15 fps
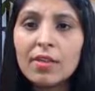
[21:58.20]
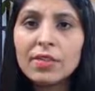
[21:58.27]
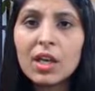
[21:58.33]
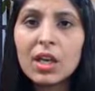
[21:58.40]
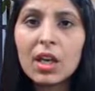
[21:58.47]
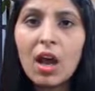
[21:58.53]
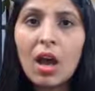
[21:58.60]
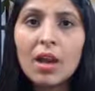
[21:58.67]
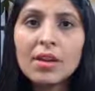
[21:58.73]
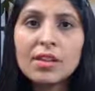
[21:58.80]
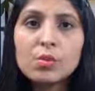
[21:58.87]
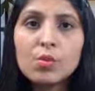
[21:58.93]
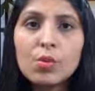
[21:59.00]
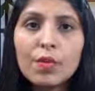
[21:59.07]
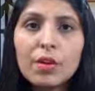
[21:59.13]
if the car
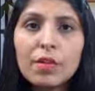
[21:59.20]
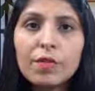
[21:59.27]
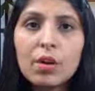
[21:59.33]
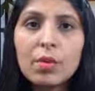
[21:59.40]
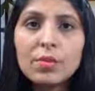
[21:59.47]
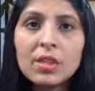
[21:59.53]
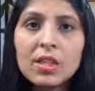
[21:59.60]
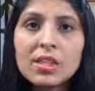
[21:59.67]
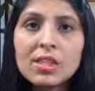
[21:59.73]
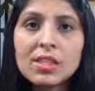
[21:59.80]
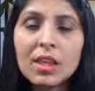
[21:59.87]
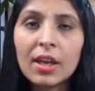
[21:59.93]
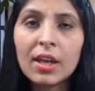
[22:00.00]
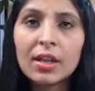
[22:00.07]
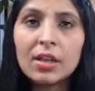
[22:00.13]
is moving from this
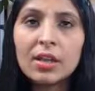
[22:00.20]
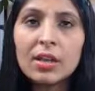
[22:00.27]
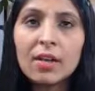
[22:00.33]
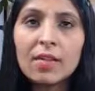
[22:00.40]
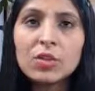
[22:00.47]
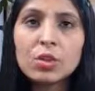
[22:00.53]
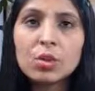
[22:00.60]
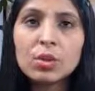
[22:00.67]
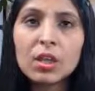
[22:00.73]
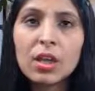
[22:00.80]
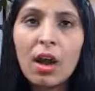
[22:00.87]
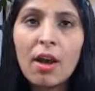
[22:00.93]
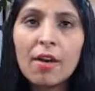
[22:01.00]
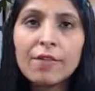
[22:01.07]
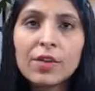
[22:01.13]
side, so the
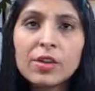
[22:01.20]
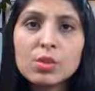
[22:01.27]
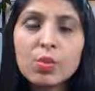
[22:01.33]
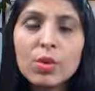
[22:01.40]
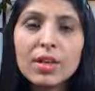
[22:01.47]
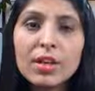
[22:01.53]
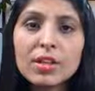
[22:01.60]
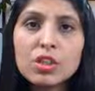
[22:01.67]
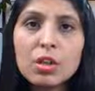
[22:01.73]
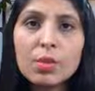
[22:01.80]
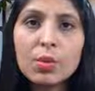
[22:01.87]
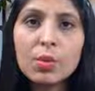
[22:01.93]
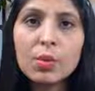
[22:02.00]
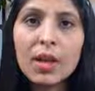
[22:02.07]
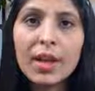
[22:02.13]
car first will touch the
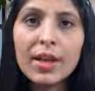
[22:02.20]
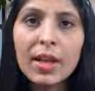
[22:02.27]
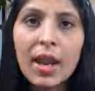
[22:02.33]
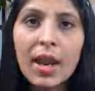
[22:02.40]
blue line